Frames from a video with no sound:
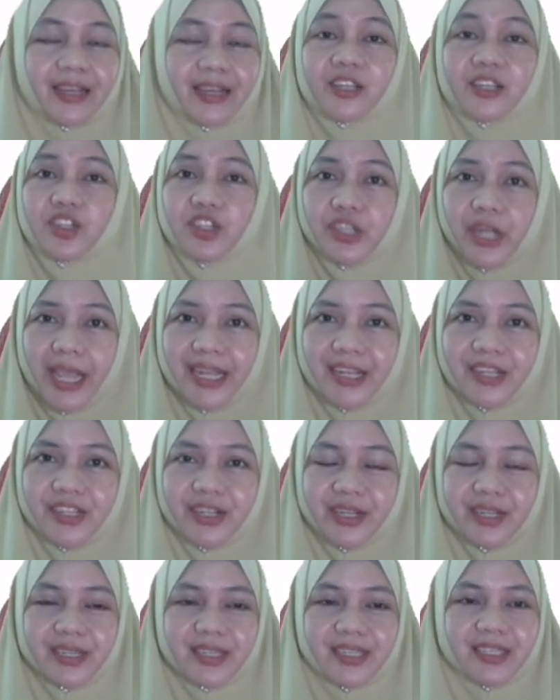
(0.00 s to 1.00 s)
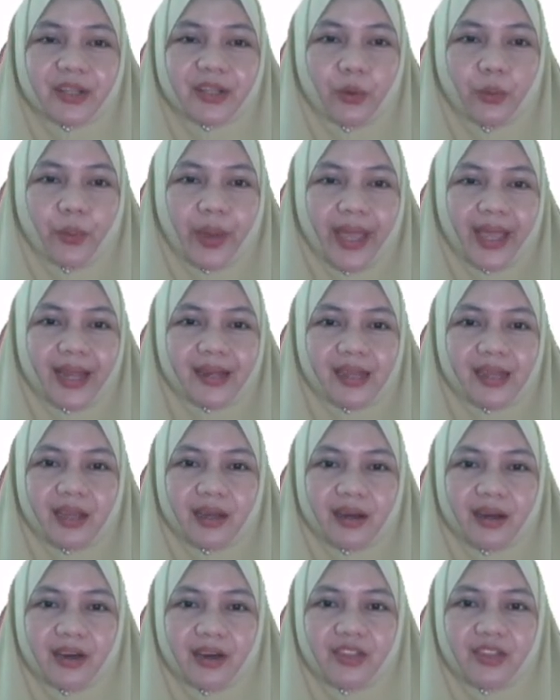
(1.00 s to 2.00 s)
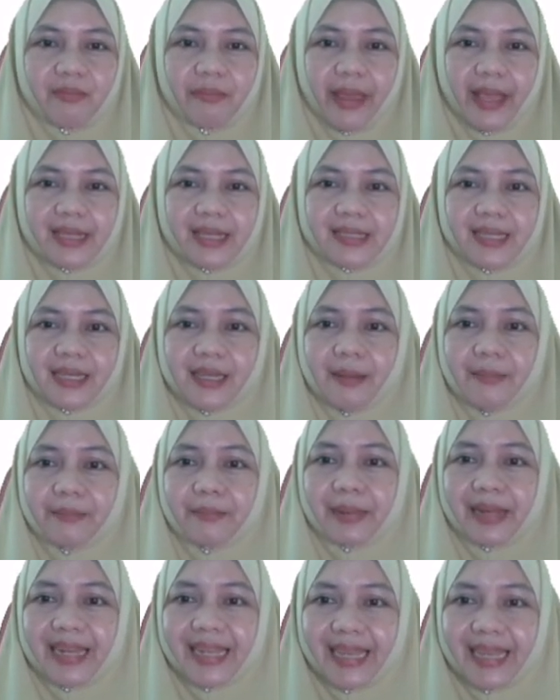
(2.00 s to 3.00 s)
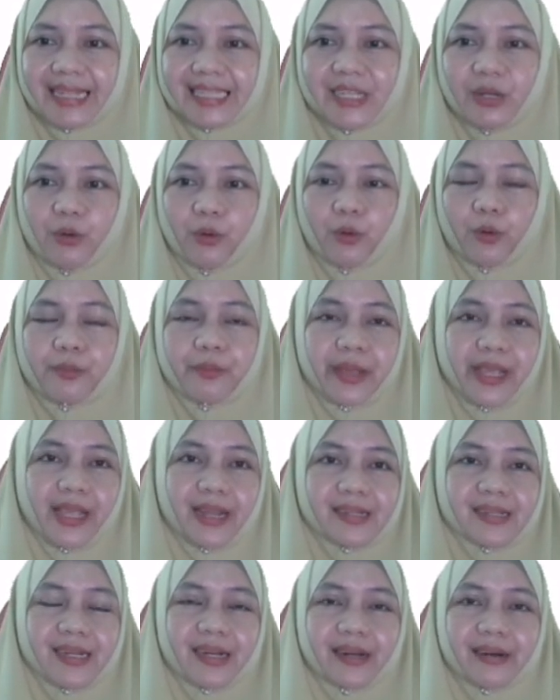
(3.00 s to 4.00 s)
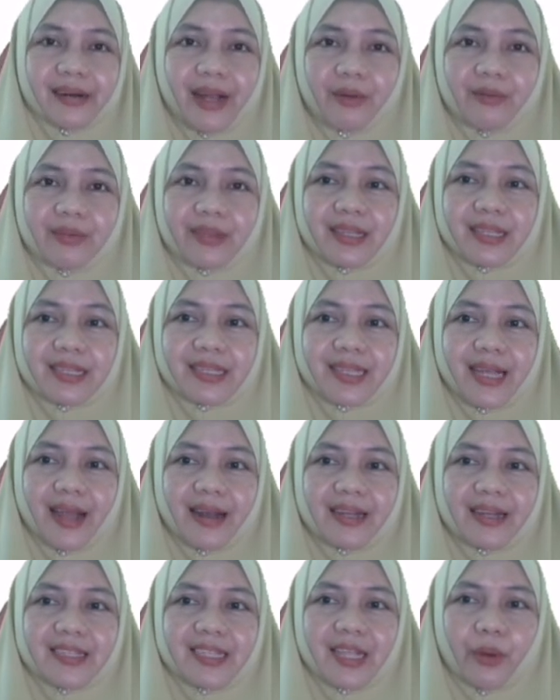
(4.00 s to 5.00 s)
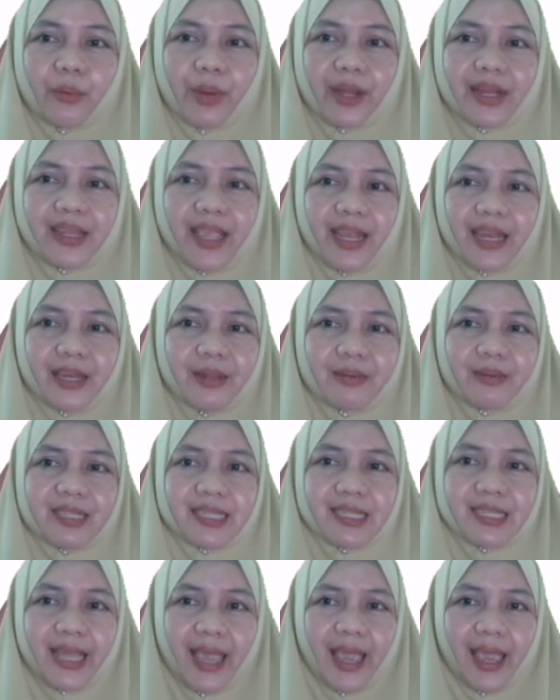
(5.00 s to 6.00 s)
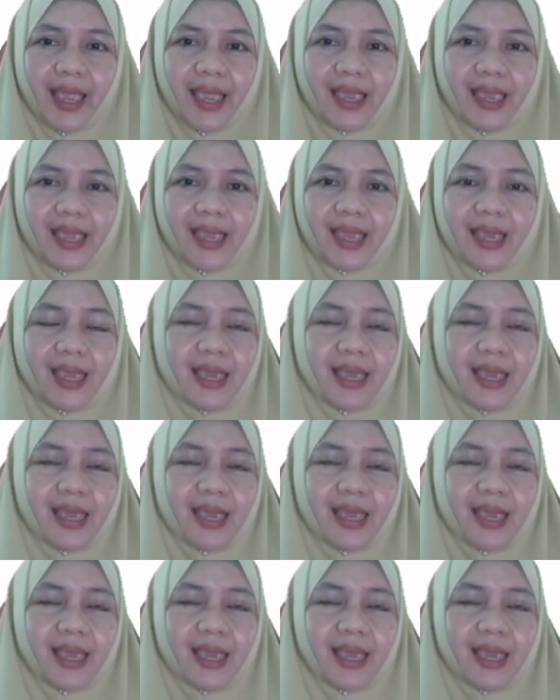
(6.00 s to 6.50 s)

changes when the Earth makes a complete orbit around the Sun. So what can you say?